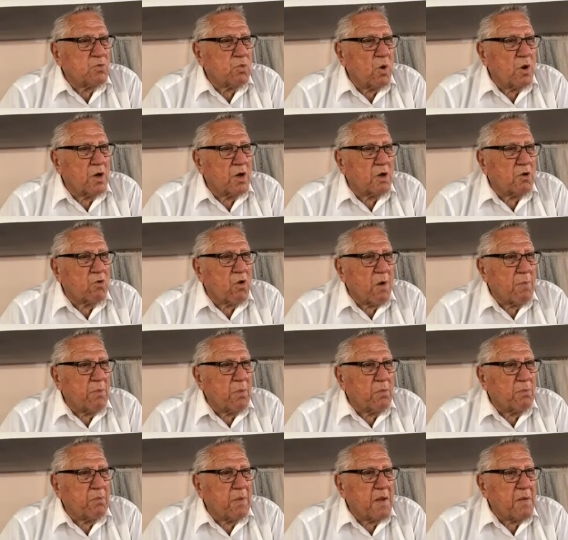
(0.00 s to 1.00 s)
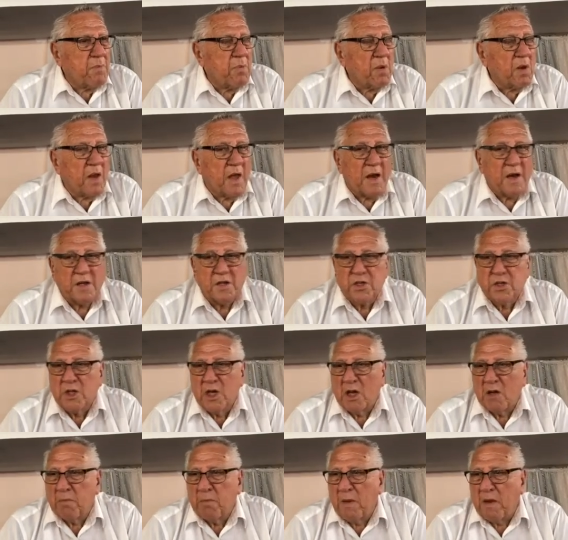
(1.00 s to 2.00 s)
was where the crippled people and the
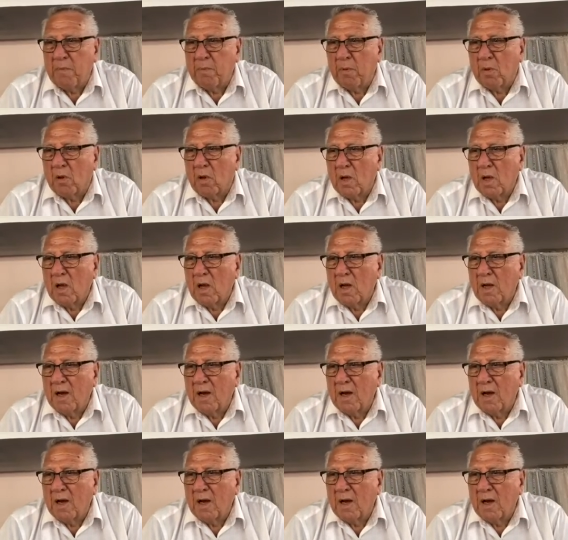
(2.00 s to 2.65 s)
sick people